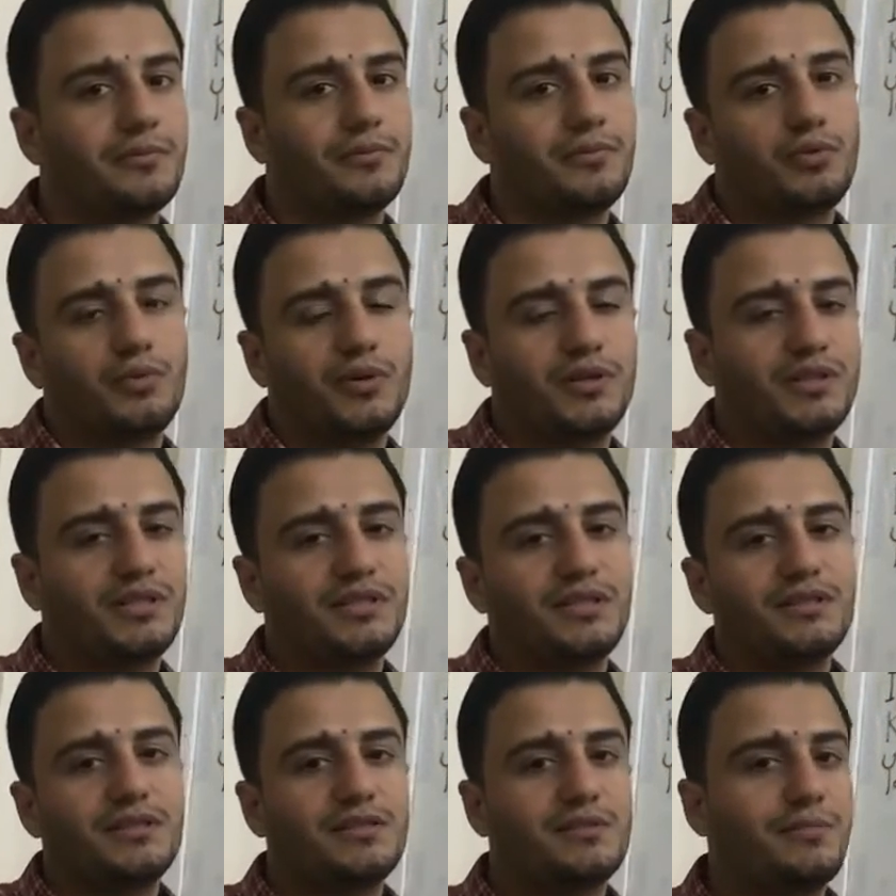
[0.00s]
We
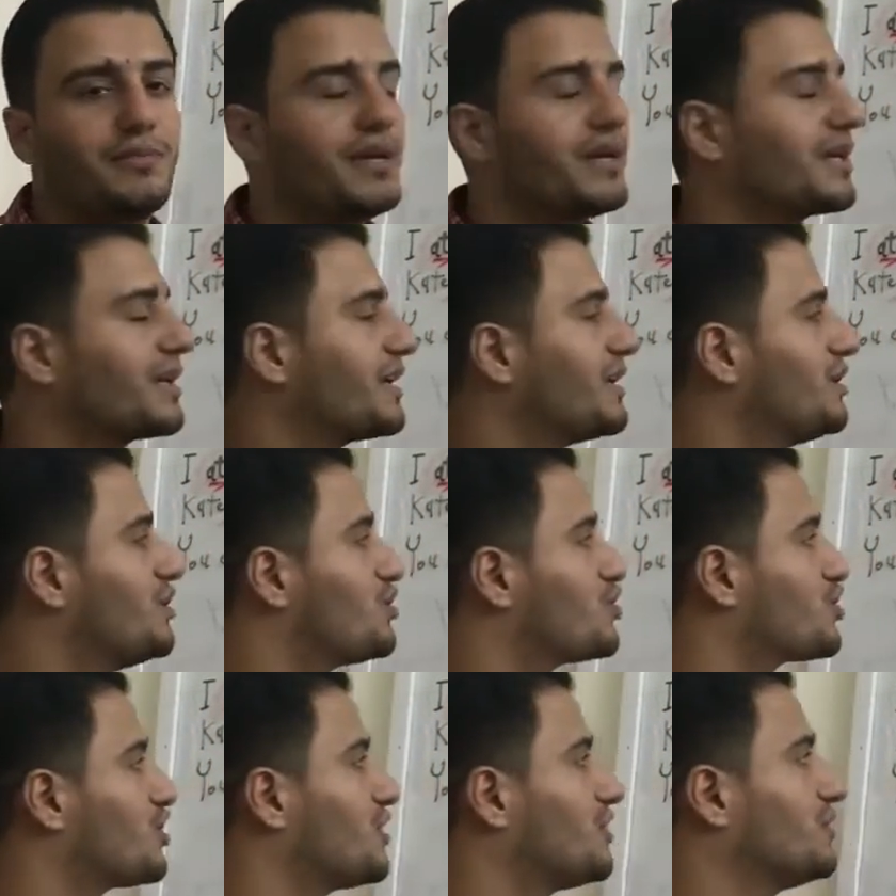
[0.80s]
didn't make any
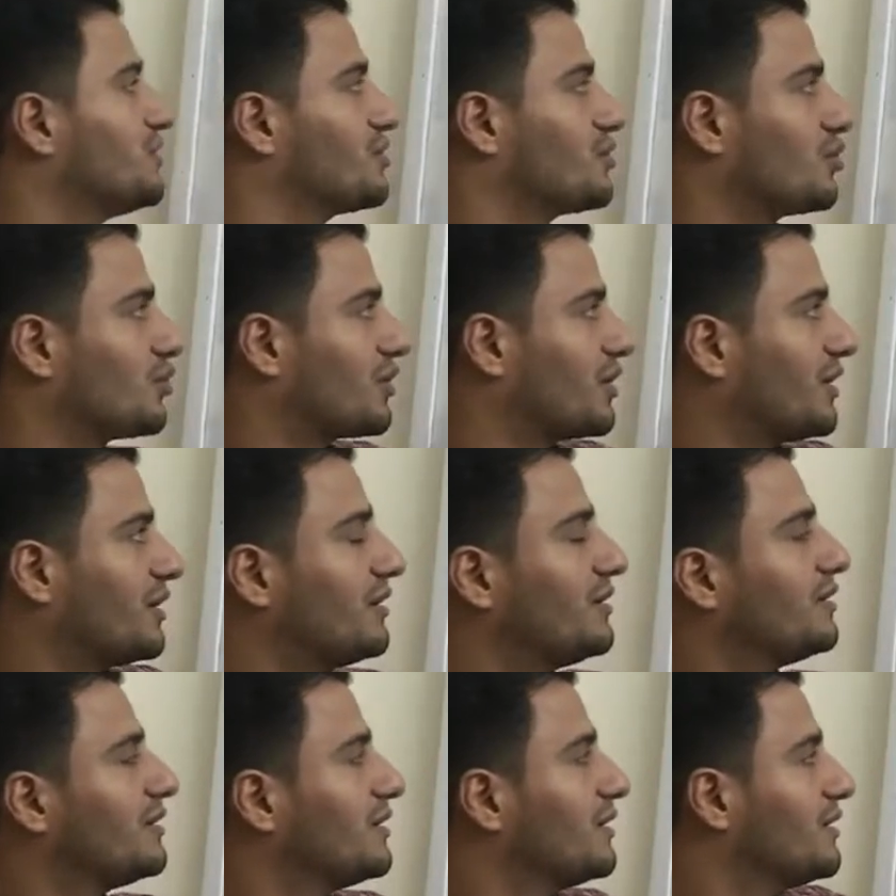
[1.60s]
changes,
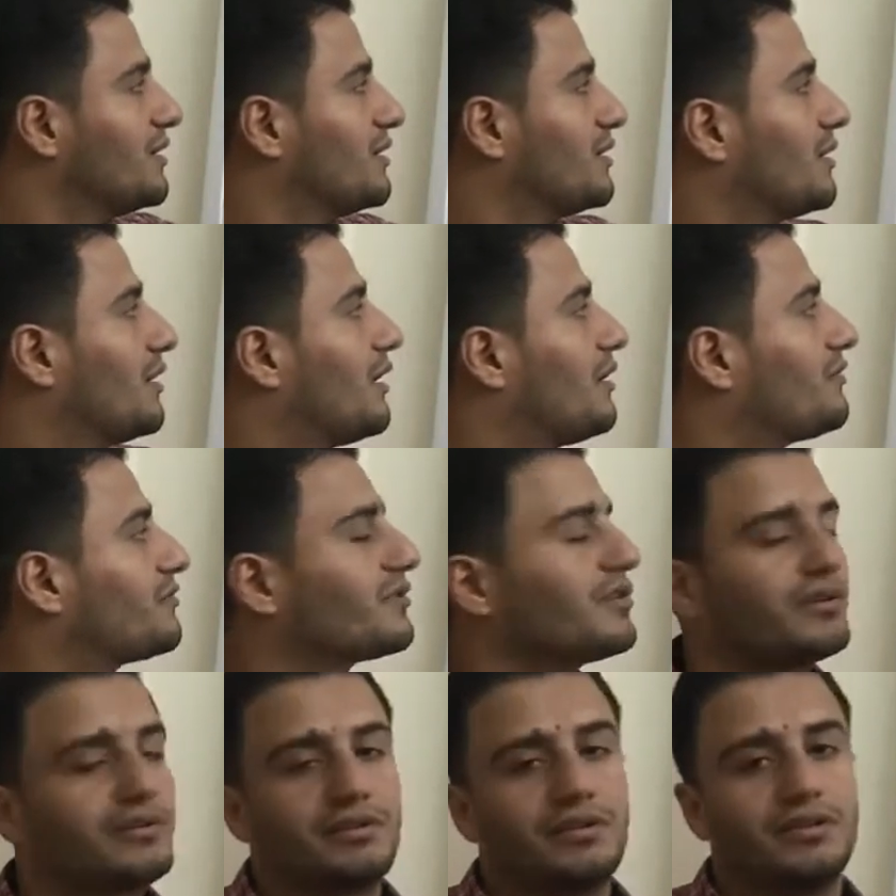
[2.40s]
okay,
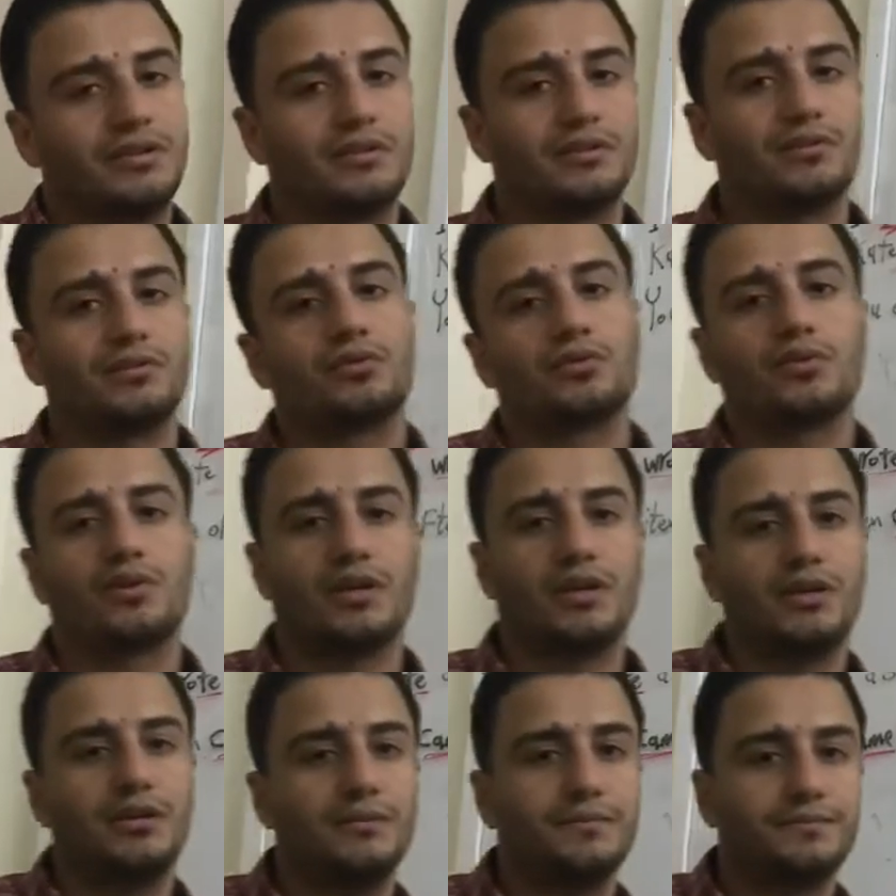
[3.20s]
after didn't.
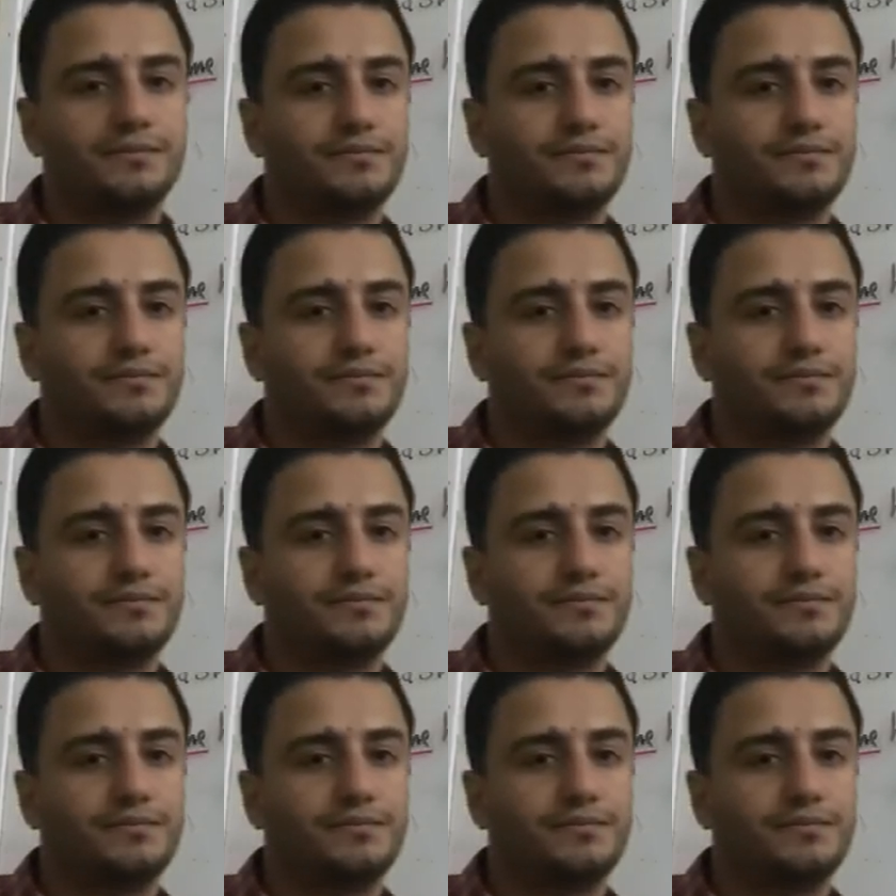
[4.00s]
Okay,